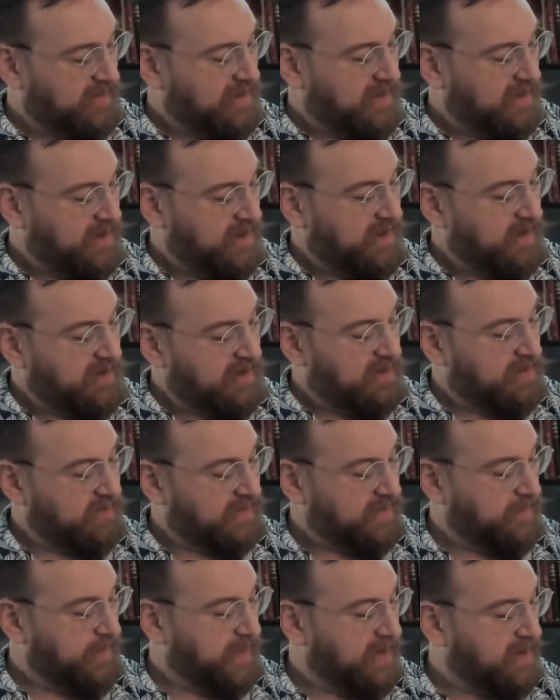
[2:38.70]
I don't know,
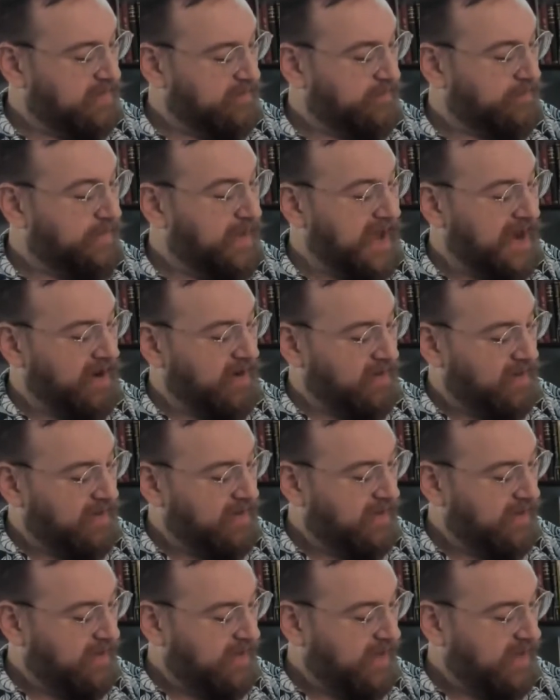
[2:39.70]
something on fire,
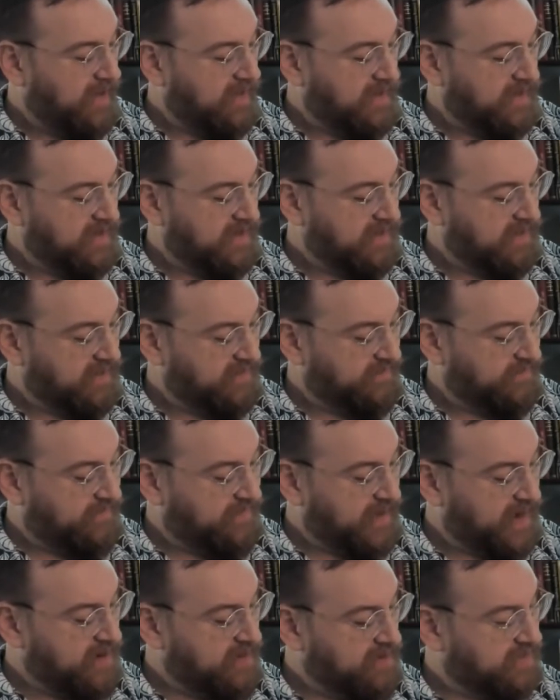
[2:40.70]
because
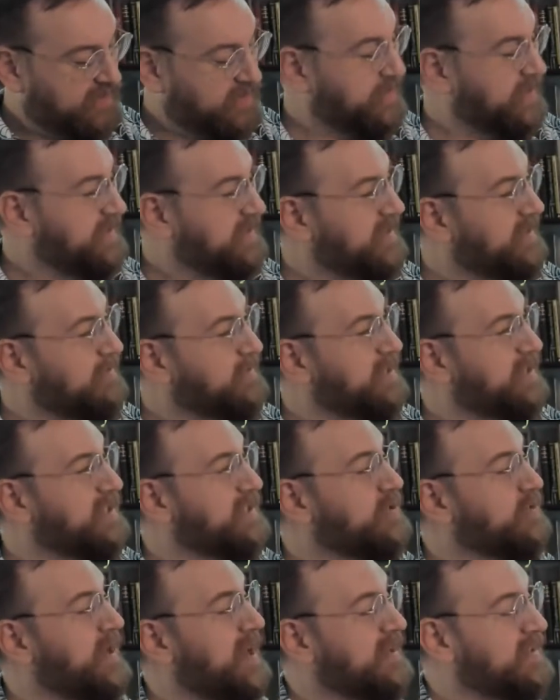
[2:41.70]
fires always seem to
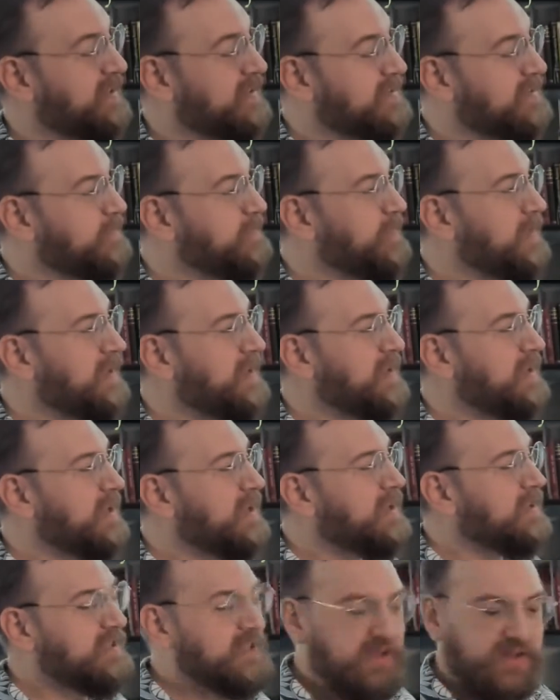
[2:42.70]
distract us.
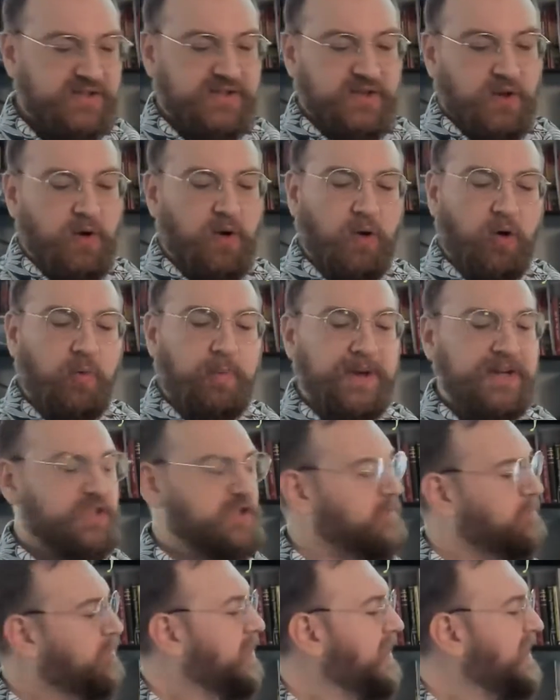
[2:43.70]
So there's a whole bunch
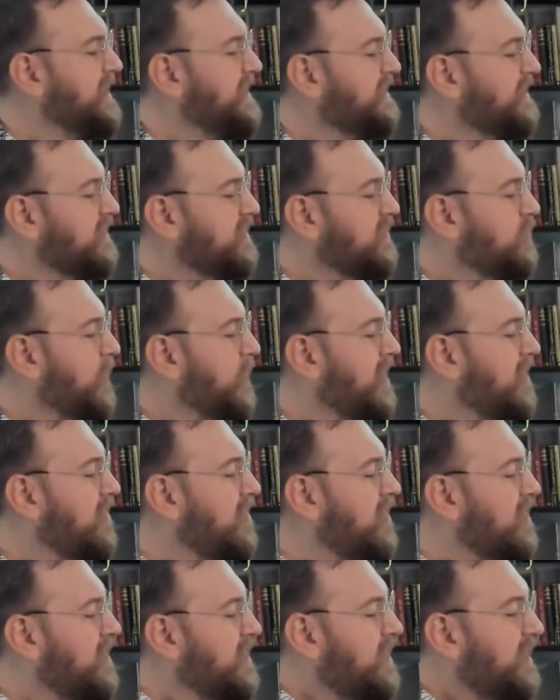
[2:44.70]
of places
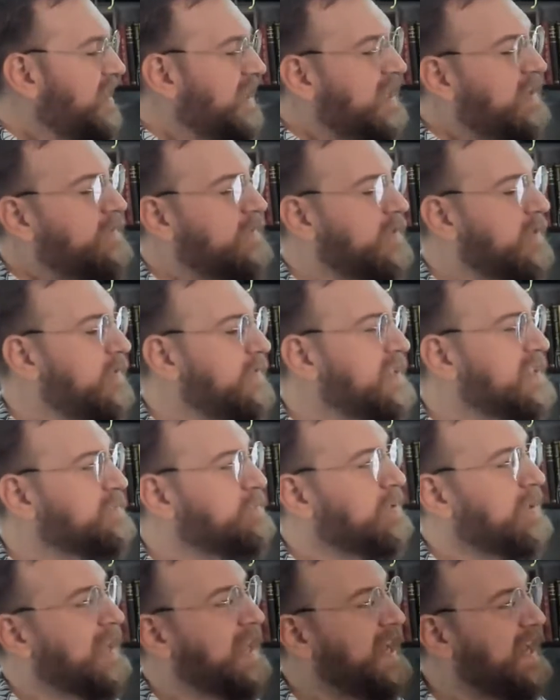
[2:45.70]
where, even though this
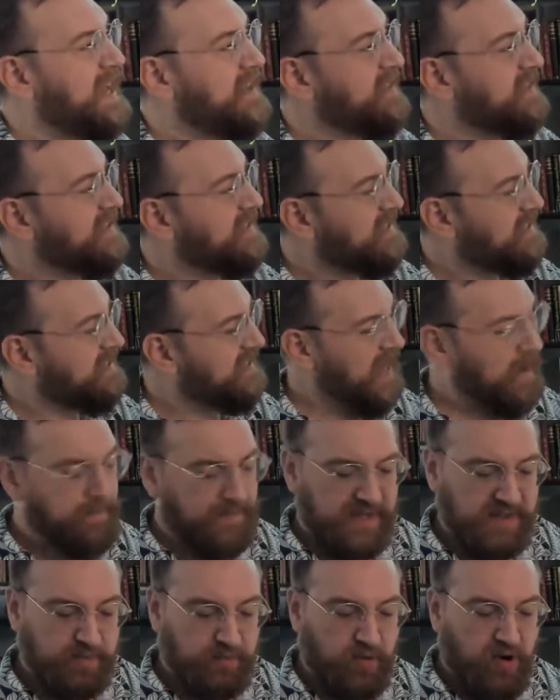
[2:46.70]
plan, this step,
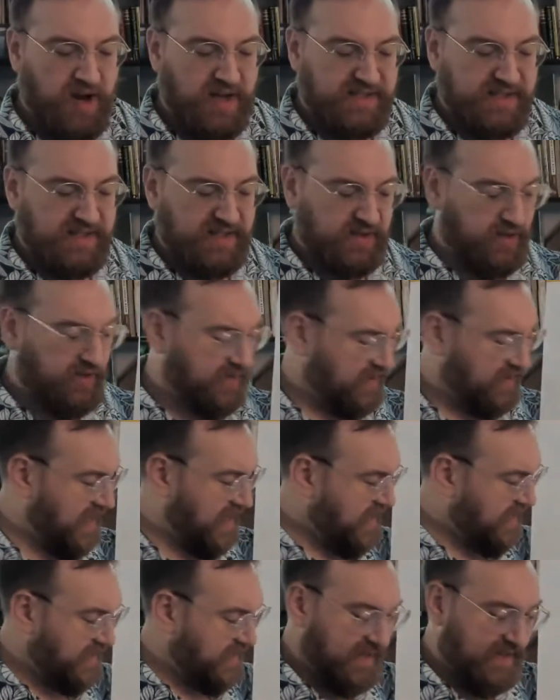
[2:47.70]
this process looks
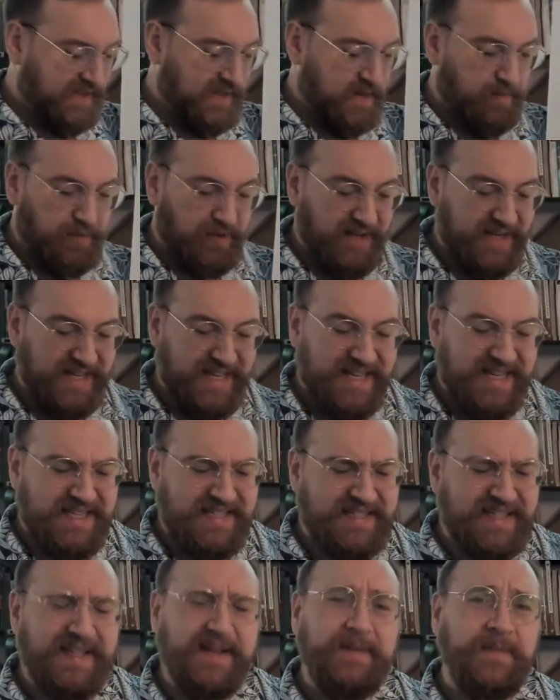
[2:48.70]
nice and simple and
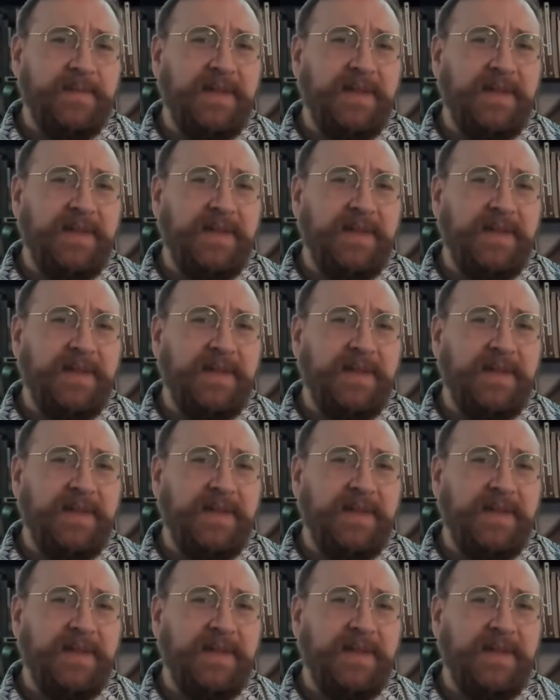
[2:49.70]
easy,